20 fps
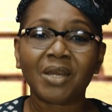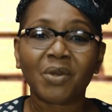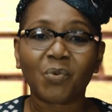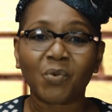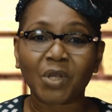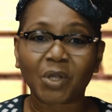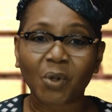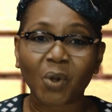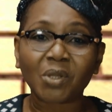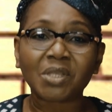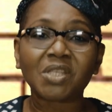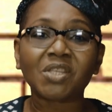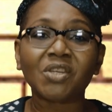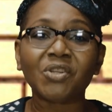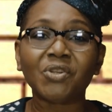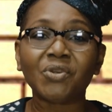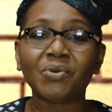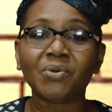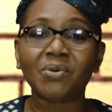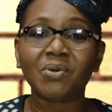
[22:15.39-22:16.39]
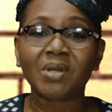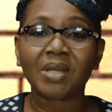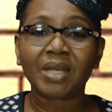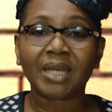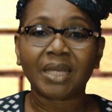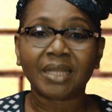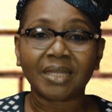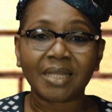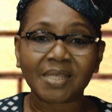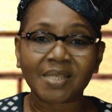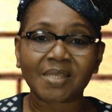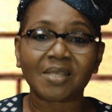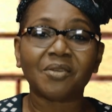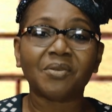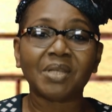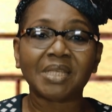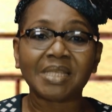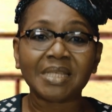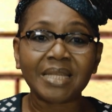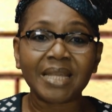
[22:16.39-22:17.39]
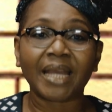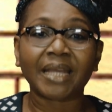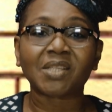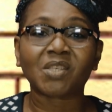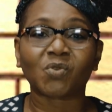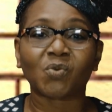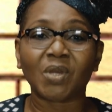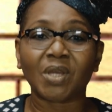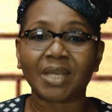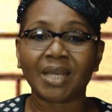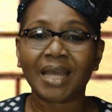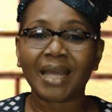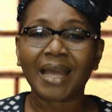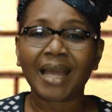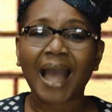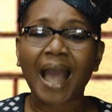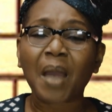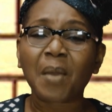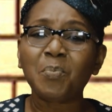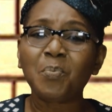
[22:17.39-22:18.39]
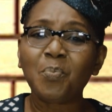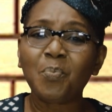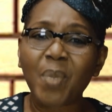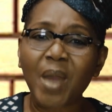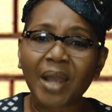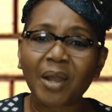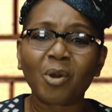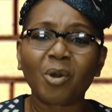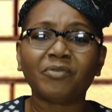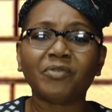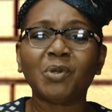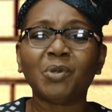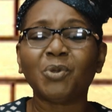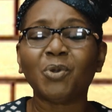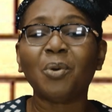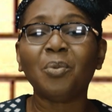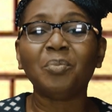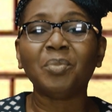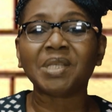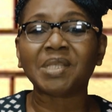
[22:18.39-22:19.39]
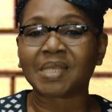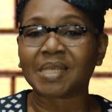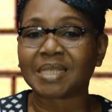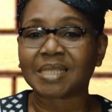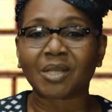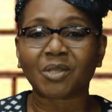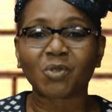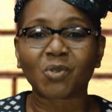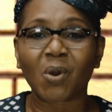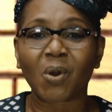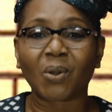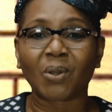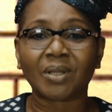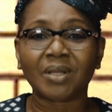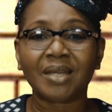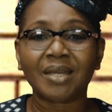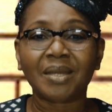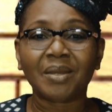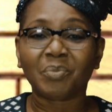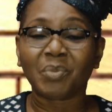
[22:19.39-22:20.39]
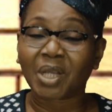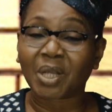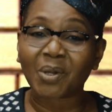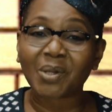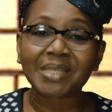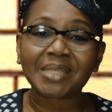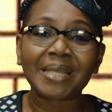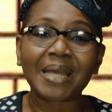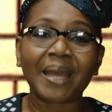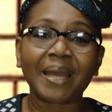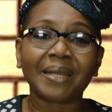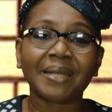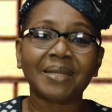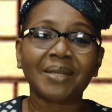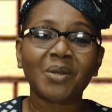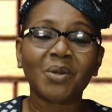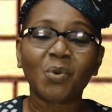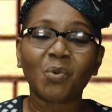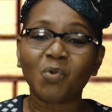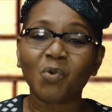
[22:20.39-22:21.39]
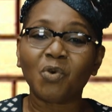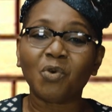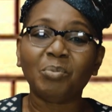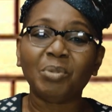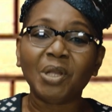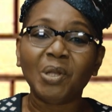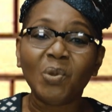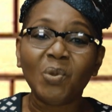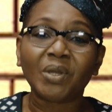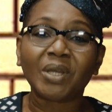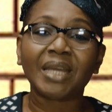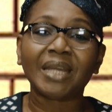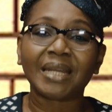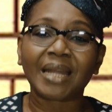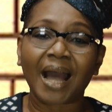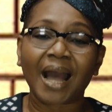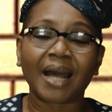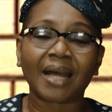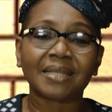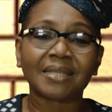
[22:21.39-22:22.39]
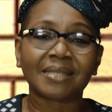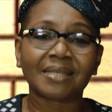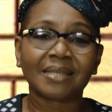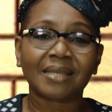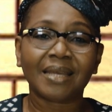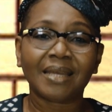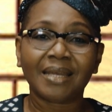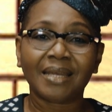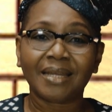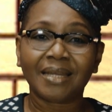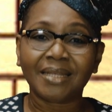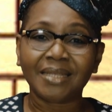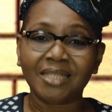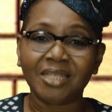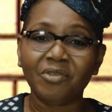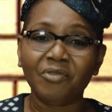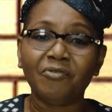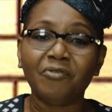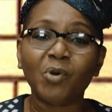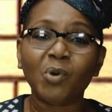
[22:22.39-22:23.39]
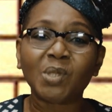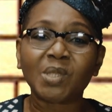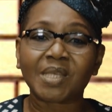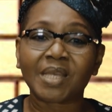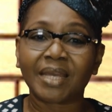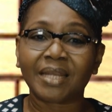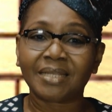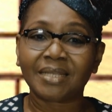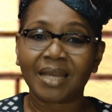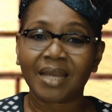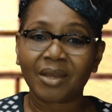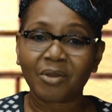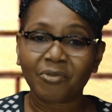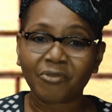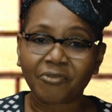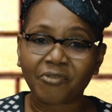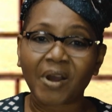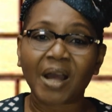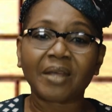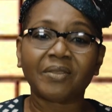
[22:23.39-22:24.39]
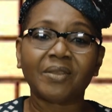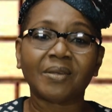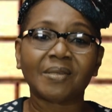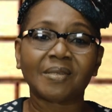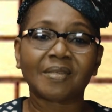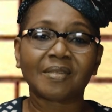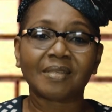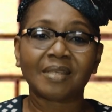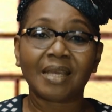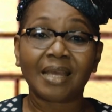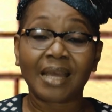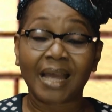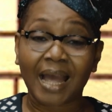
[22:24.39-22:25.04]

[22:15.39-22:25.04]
We continue the series next week I beg of you, don't miss it at all, because then we'll be looking at devoted fathers.